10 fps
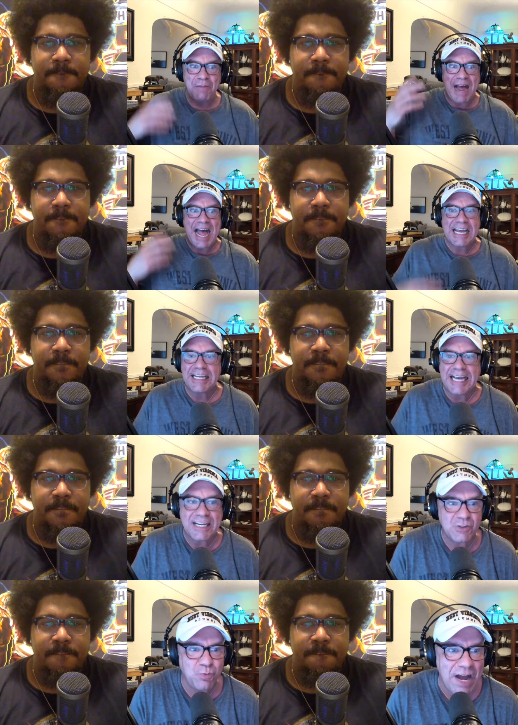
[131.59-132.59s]
Speaker 1: back.
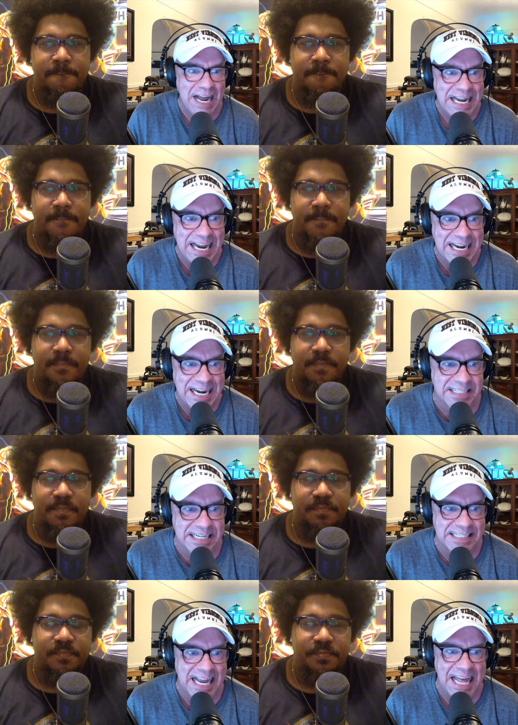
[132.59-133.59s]
Guess what? It is
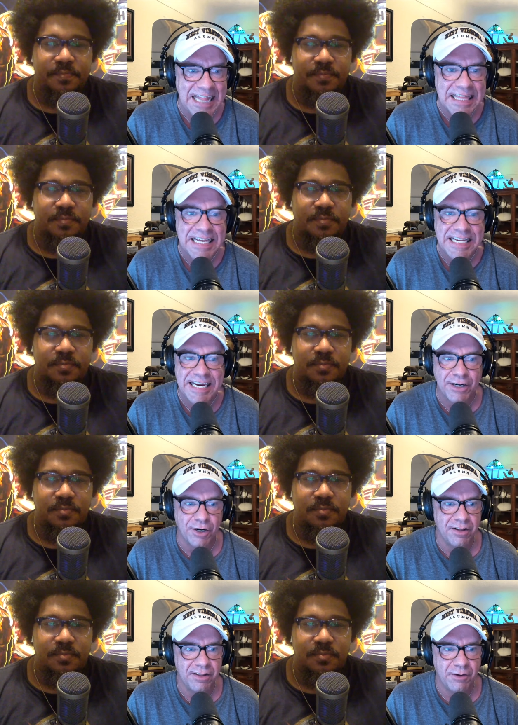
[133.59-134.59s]
the tenth
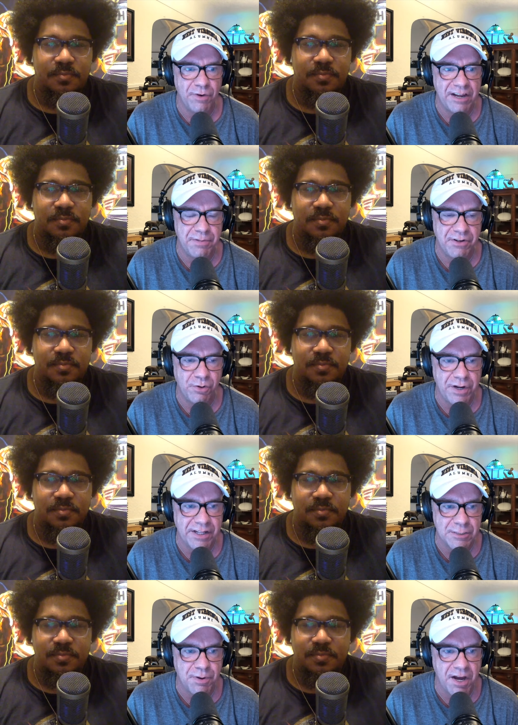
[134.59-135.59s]
year that we have been doing
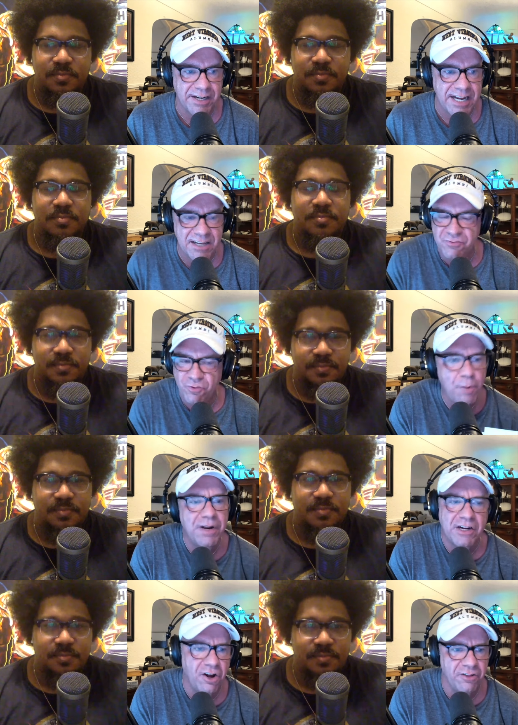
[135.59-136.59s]
this podcast,
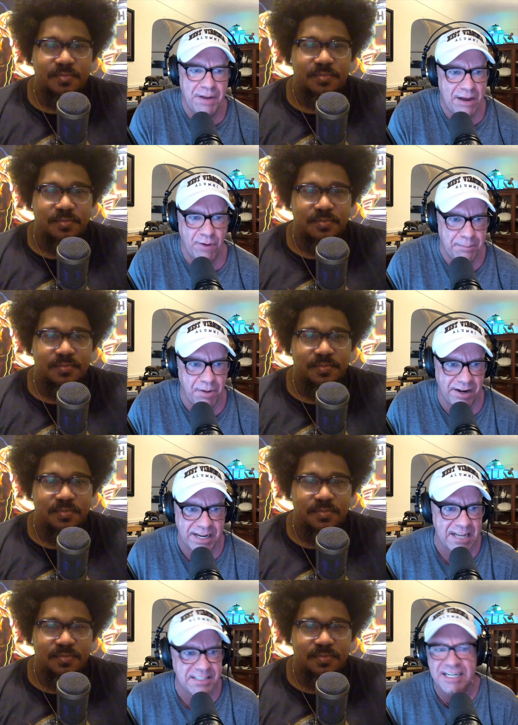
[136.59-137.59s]
formerly called the Pat White
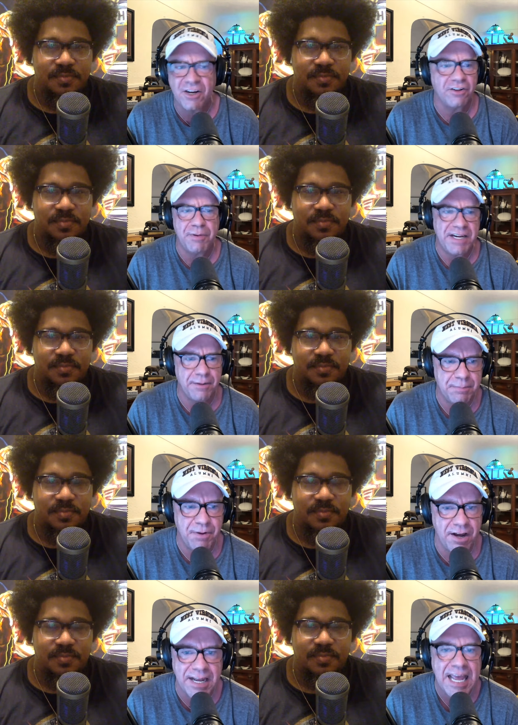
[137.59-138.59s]
Podcast, then called the P W
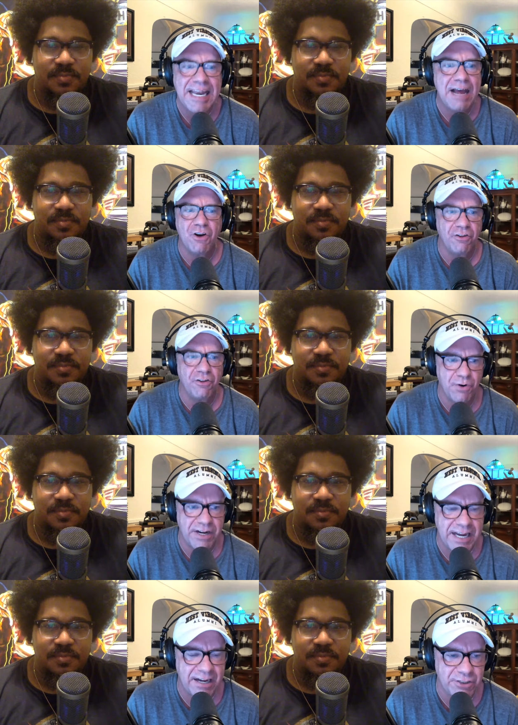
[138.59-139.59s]
Pod, now called the
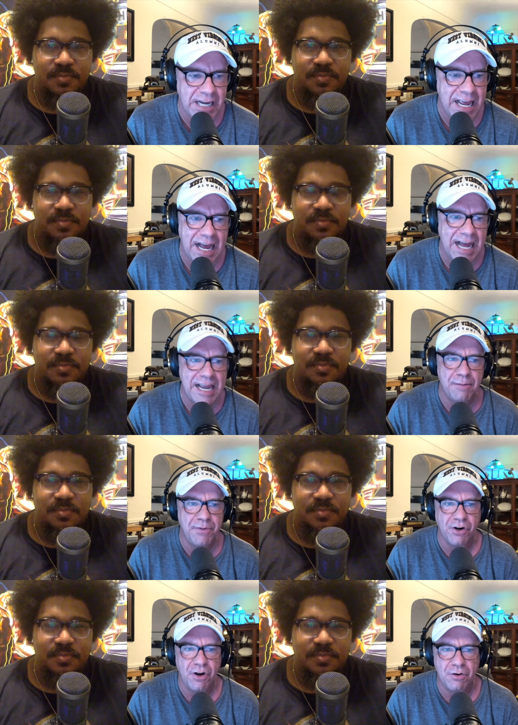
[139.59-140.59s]
Burning Couch. I am
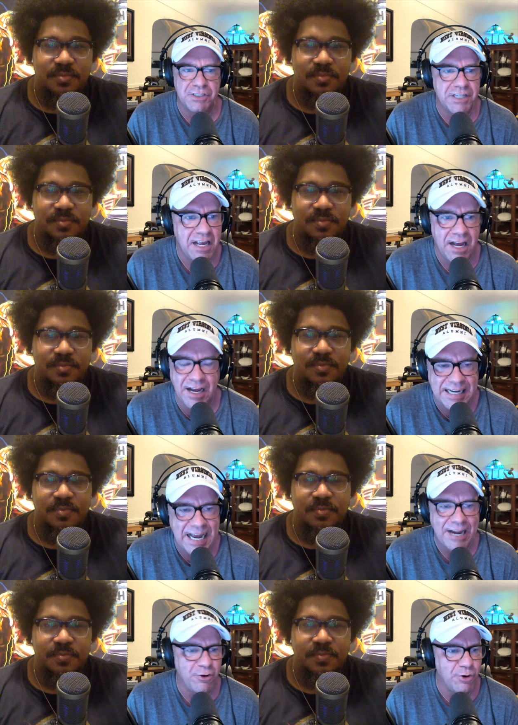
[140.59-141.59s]
your host, a
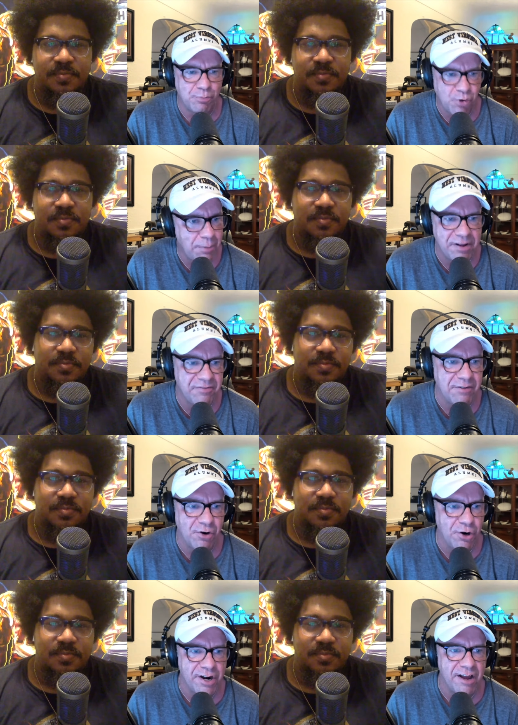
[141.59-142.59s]
guy who you probably have
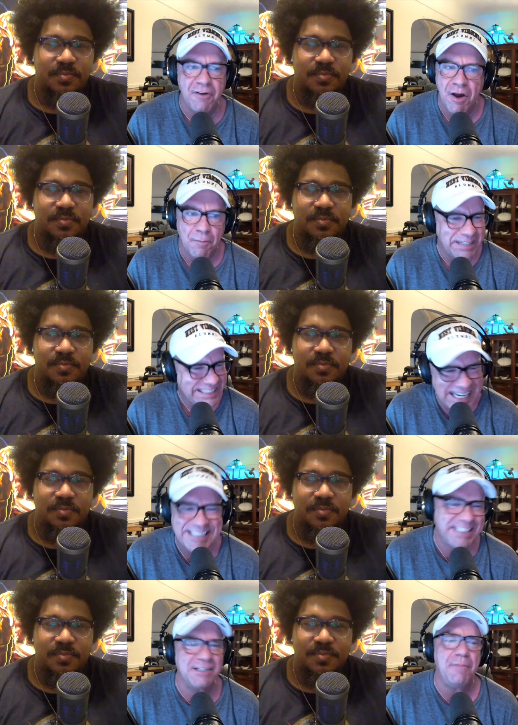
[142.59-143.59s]
never heard of, but
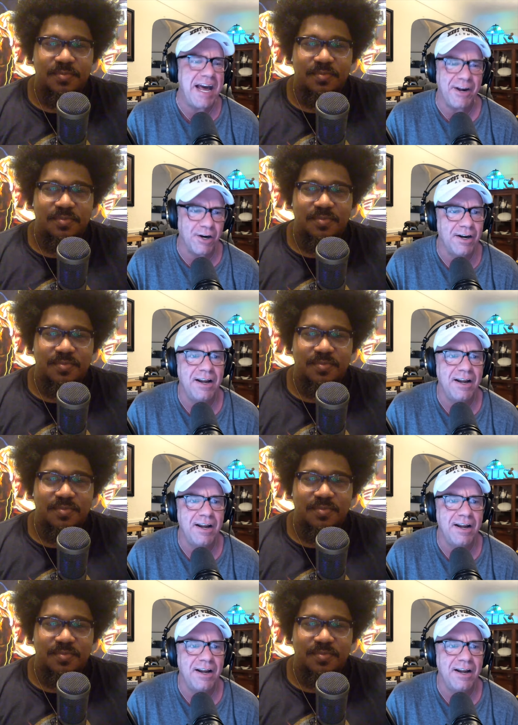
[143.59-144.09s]
that doesn't matter.